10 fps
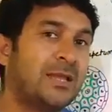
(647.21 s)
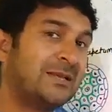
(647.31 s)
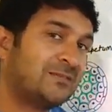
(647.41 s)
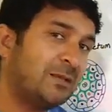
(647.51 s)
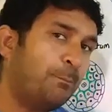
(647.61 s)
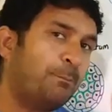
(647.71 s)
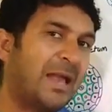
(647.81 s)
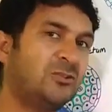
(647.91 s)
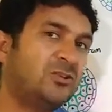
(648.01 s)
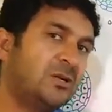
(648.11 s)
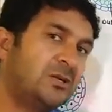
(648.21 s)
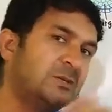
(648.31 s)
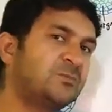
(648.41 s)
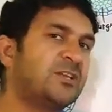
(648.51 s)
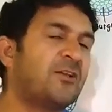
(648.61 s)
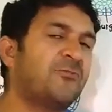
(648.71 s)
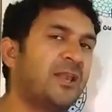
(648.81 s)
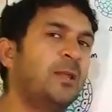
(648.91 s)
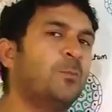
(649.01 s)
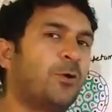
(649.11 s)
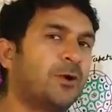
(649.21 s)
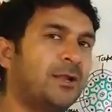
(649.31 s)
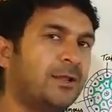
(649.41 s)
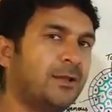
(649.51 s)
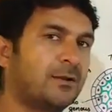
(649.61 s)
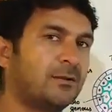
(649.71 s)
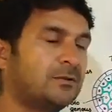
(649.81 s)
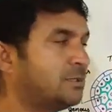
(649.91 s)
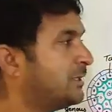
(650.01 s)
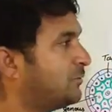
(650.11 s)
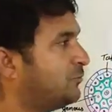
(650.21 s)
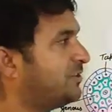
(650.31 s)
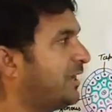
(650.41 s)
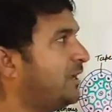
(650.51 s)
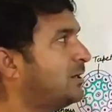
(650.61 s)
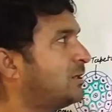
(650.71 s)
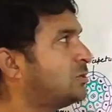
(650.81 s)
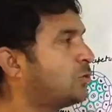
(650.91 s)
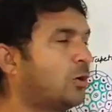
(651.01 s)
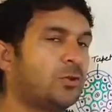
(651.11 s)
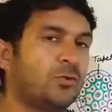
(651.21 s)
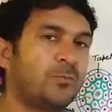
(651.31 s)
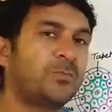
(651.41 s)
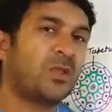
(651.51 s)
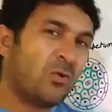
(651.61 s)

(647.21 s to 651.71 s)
Some biological terms are very important here, which I taught you.